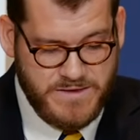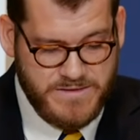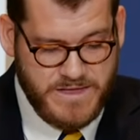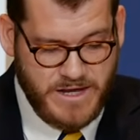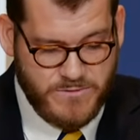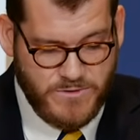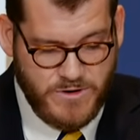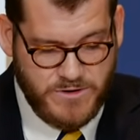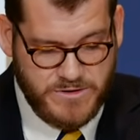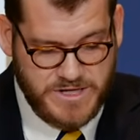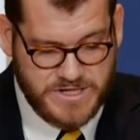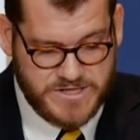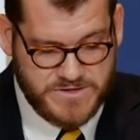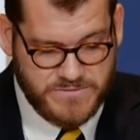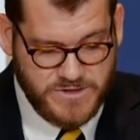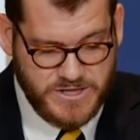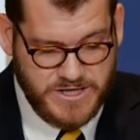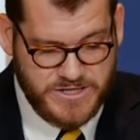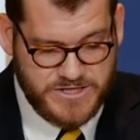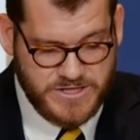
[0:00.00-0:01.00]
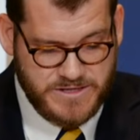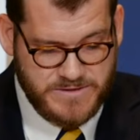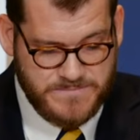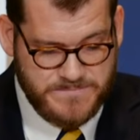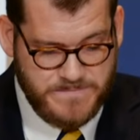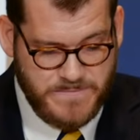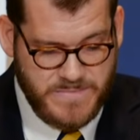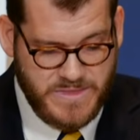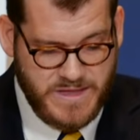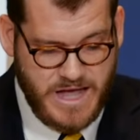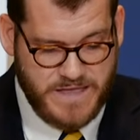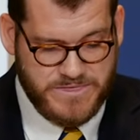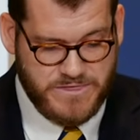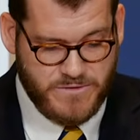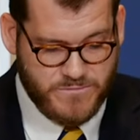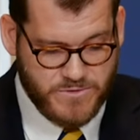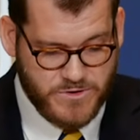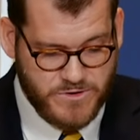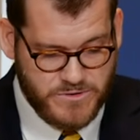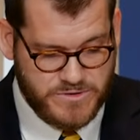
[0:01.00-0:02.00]
That erroneous religion at
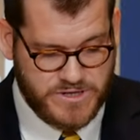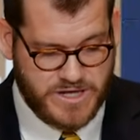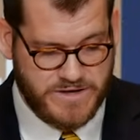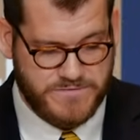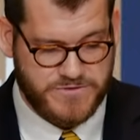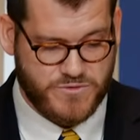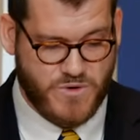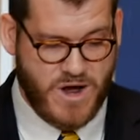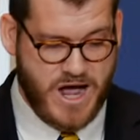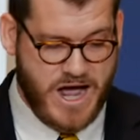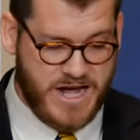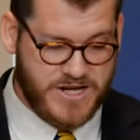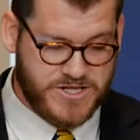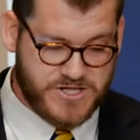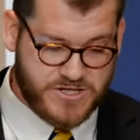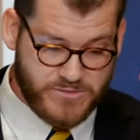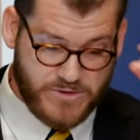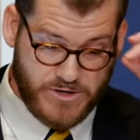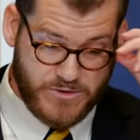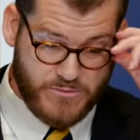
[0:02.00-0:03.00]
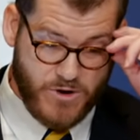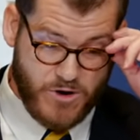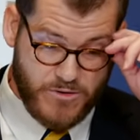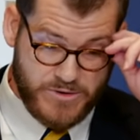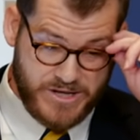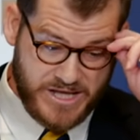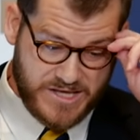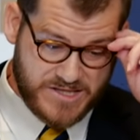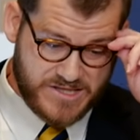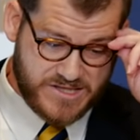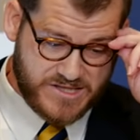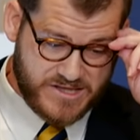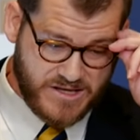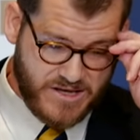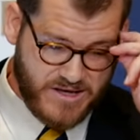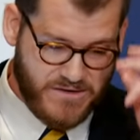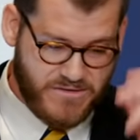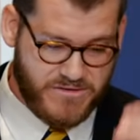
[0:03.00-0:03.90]
the root gives rise to an erroneous